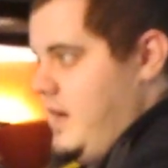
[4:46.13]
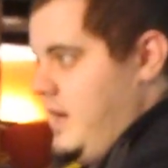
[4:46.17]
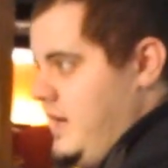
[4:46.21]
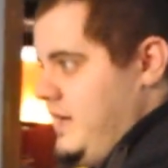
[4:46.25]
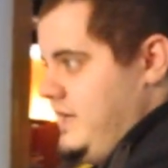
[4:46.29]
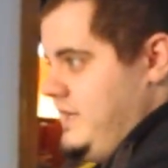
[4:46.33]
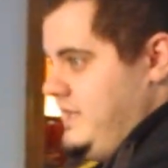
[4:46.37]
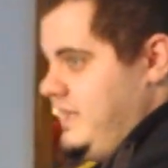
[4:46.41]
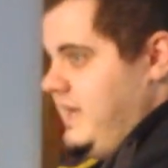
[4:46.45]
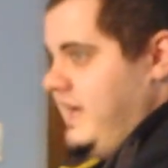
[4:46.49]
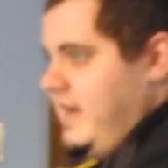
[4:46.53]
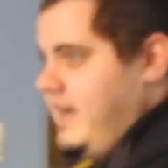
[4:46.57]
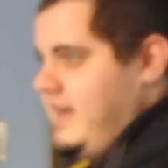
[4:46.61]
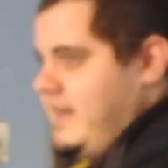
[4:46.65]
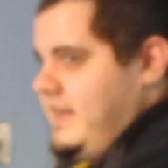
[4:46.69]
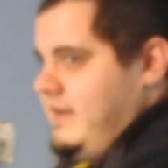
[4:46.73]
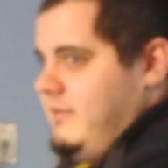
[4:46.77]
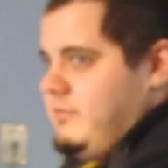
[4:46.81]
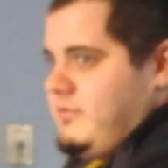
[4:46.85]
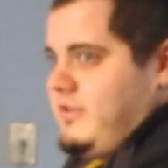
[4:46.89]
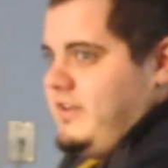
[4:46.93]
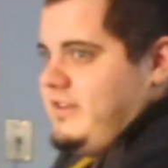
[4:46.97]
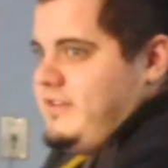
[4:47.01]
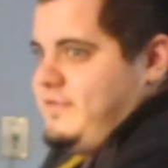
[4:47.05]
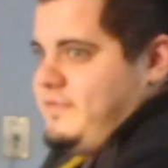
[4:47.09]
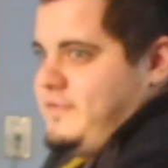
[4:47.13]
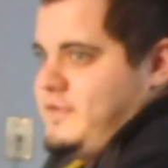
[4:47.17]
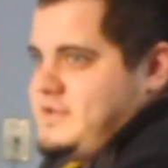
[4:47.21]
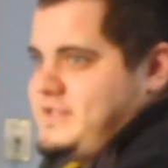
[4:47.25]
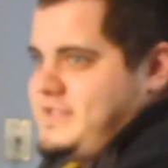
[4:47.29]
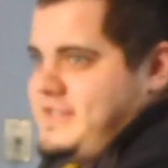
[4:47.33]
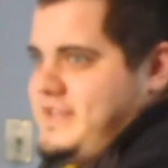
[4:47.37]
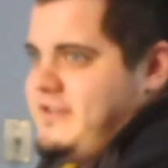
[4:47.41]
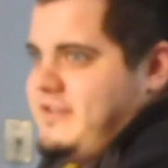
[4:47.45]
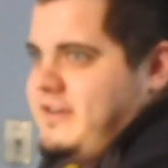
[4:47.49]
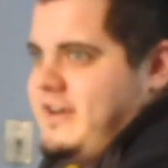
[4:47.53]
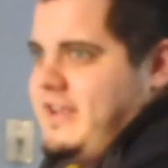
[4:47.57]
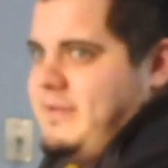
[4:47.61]
Uh, yeah, he was like the
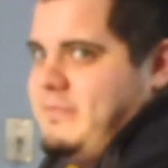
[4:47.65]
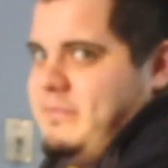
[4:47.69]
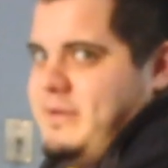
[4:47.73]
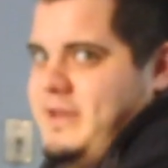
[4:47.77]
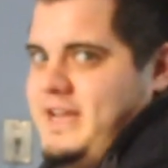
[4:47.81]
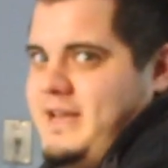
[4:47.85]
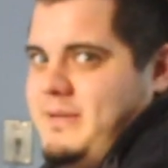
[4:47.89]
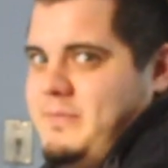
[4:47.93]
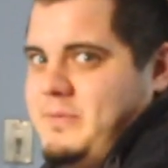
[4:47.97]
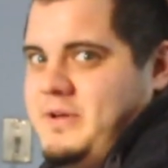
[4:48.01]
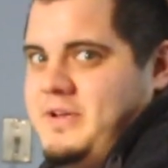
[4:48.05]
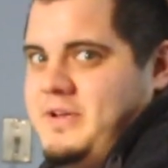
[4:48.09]
first internet meme.